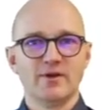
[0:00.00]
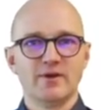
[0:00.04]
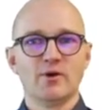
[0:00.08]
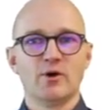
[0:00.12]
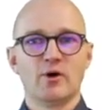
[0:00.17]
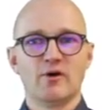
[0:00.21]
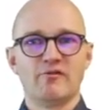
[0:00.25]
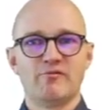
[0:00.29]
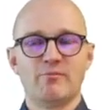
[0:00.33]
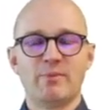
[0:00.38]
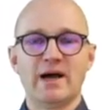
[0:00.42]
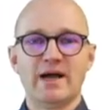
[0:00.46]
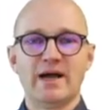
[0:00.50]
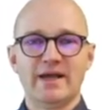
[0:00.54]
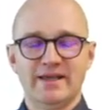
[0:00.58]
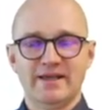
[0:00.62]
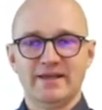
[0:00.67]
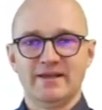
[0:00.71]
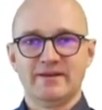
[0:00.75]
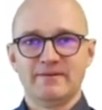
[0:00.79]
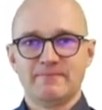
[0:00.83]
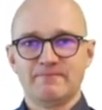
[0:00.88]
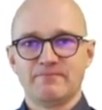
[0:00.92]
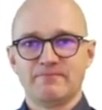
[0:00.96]
buying
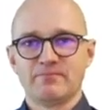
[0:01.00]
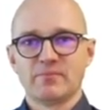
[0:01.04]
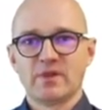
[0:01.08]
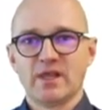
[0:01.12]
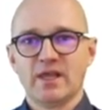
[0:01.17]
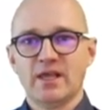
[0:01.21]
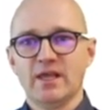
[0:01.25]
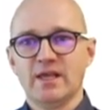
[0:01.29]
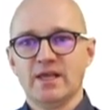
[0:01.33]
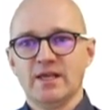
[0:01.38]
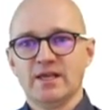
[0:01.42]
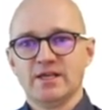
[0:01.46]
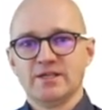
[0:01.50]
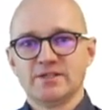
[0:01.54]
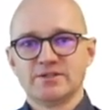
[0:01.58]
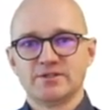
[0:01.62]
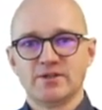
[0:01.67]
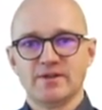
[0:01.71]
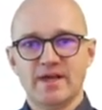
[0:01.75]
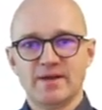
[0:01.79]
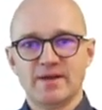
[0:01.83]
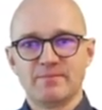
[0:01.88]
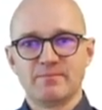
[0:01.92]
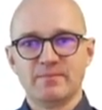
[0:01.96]
it. So
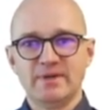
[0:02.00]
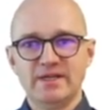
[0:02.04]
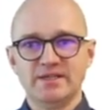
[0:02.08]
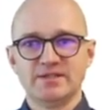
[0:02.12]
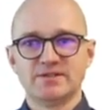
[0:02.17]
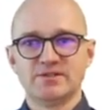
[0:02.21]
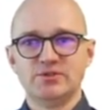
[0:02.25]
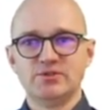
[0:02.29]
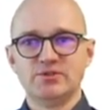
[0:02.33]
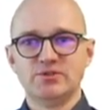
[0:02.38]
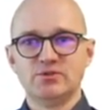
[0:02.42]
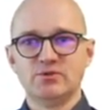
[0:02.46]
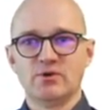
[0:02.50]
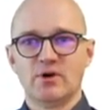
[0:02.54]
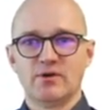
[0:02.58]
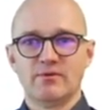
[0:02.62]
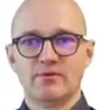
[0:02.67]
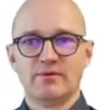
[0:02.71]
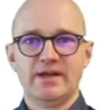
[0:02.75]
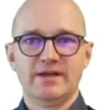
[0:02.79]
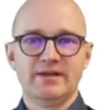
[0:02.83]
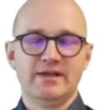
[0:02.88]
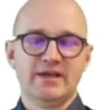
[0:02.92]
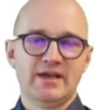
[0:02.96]
that means you
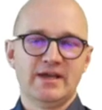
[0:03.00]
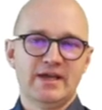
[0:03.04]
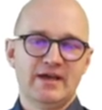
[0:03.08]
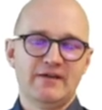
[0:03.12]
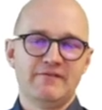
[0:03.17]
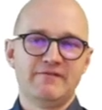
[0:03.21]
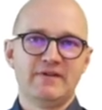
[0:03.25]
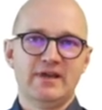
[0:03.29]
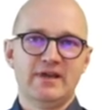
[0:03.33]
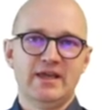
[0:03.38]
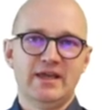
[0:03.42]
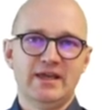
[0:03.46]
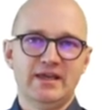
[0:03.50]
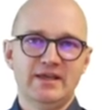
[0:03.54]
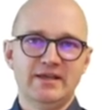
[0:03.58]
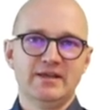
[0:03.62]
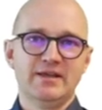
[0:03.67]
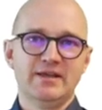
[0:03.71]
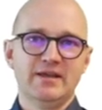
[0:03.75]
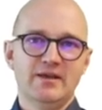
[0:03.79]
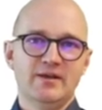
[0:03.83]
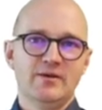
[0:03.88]
already have a